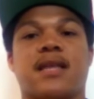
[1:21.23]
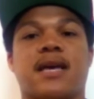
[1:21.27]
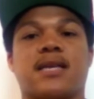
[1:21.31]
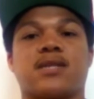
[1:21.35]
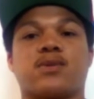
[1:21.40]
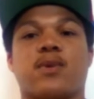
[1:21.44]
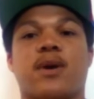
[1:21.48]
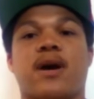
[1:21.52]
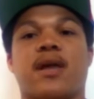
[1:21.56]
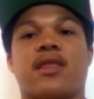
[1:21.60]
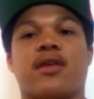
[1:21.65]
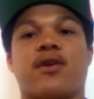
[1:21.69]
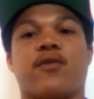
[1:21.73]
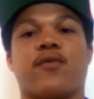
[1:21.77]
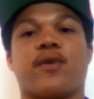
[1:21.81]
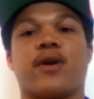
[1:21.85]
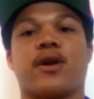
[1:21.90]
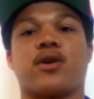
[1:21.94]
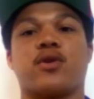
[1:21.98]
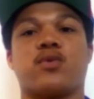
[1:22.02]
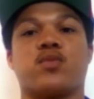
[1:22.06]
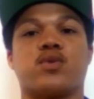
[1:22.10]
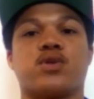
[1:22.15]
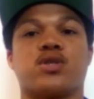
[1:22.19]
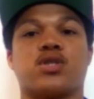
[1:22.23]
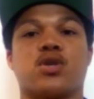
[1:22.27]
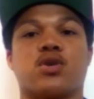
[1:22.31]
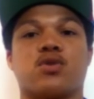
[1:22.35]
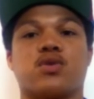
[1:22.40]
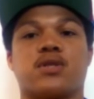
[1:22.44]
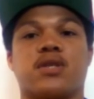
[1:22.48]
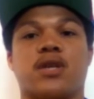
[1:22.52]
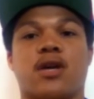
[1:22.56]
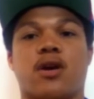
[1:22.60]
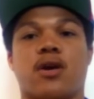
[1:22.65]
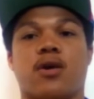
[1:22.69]
That's why their record was
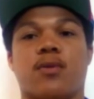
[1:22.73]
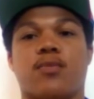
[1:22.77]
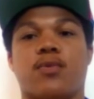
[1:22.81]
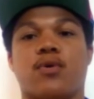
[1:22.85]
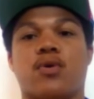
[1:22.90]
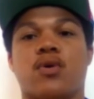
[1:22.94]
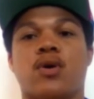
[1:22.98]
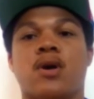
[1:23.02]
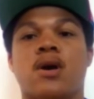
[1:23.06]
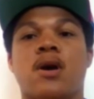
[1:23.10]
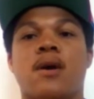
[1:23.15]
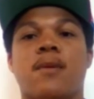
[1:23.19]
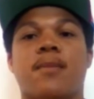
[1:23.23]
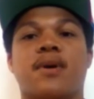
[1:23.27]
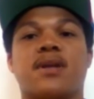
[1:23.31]
so terrible.